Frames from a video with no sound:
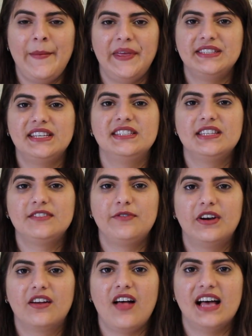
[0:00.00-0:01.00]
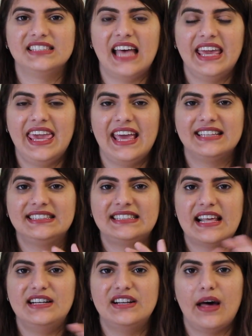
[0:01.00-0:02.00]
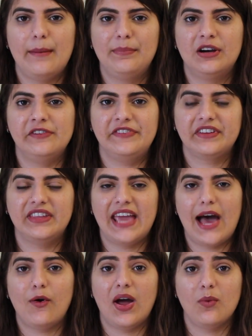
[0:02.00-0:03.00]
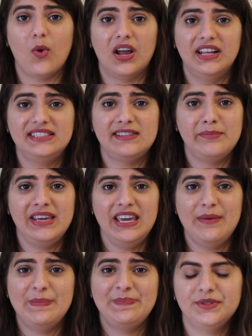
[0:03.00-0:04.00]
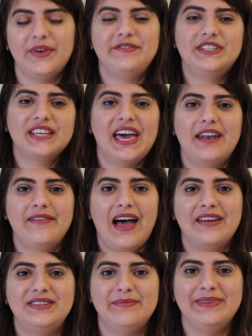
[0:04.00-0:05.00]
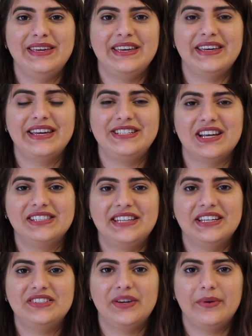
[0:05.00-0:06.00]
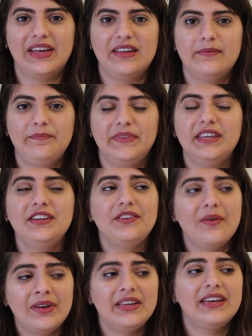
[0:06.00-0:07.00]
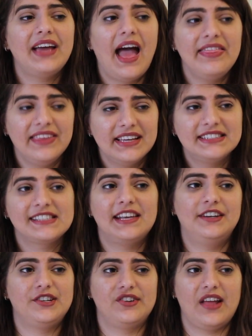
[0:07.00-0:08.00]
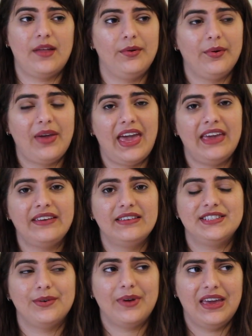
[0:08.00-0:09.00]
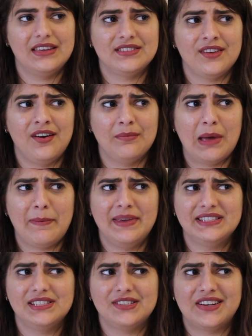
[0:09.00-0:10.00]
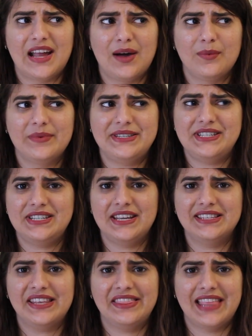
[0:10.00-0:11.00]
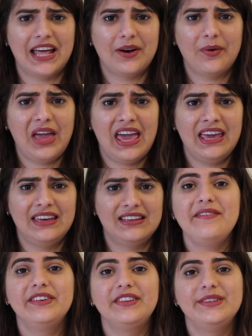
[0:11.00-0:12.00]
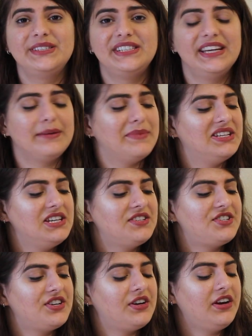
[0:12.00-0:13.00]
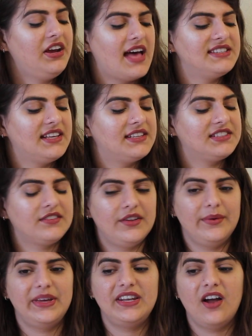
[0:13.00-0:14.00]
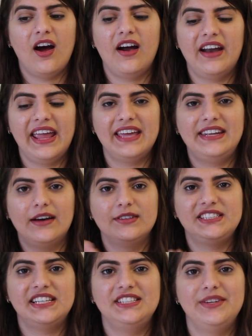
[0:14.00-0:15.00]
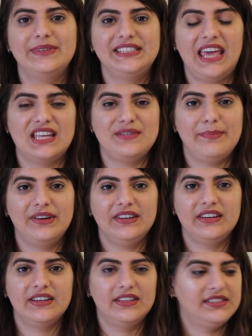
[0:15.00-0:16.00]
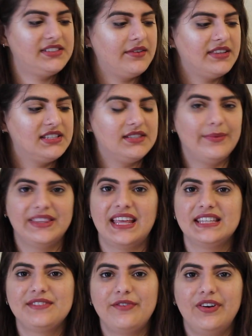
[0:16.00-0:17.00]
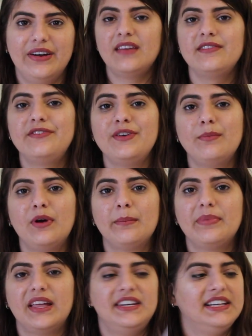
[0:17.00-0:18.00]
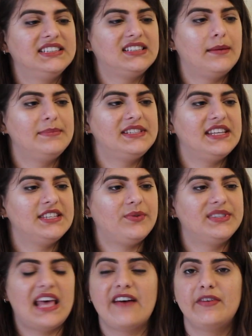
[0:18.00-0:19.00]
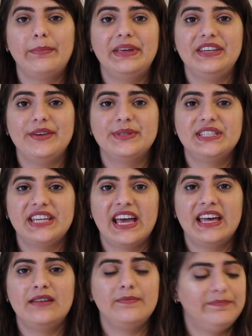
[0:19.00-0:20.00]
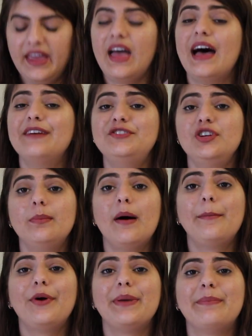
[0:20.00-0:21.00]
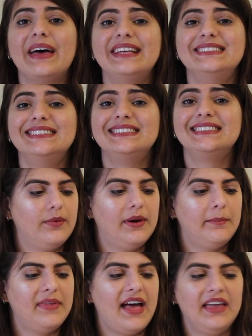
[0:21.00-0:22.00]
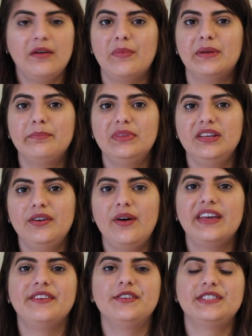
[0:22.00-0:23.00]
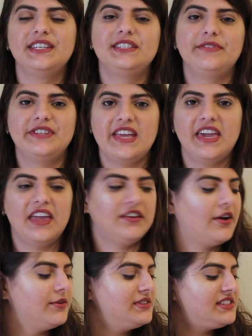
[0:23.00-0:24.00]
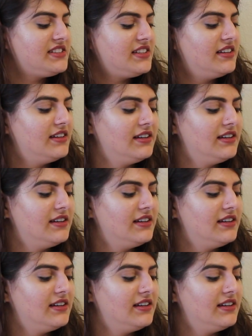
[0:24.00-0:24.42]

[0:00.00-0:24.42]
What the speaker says: And since it's for a class, I can't set it up perfectly how I want it to be. So I've just kind of had to be adjusting to it. And you know what? I think it's gonna turn out okay. As okay as all my pieces turn out, which isn't that okay. I have a glue stick. My teacher has us glue in our handouts into a sketchbook. So this is what that's for. I have a few more blending stumps. These ones haven't been used yet. I have 2 ballpoint pens, one black and one blue. I use these for taking notes.